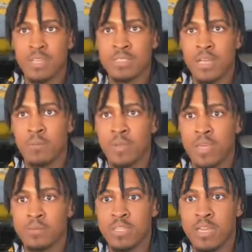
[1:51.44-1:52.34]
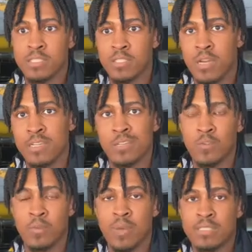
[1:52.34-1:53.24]
Yes, a couple games last year, I didn't do
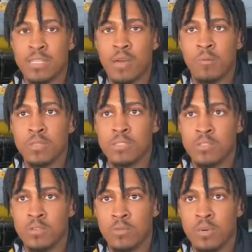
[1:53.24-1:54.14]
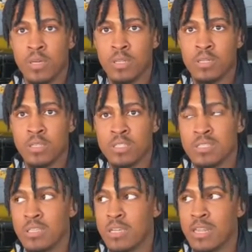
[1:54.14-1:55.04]
the best that I wanted to do, but just
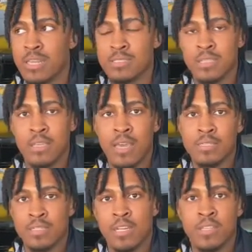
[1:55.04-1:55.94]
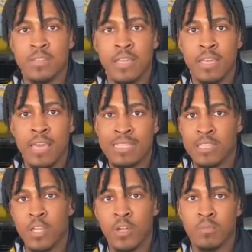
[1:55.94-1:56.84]
looking at it as a good thing, as a
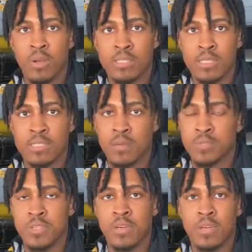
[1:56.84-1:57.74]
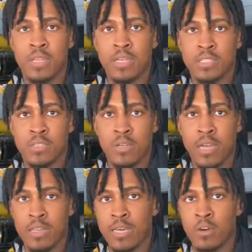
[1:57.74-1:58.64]
learning process. I was young last year, had a
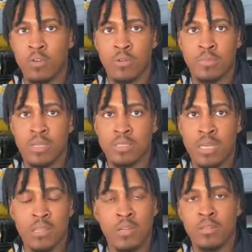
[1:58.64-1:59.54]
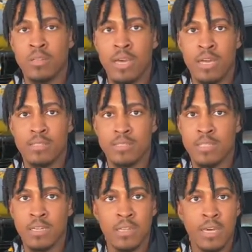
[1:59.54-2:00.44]
lot of older players. I learned a lot,
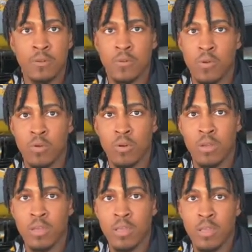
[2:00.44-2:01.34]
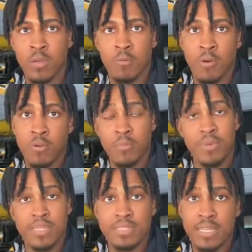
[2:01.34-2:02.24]
seeing a lot on the court, on the
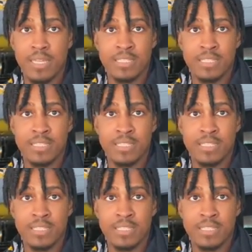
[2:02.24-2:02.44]
big stage.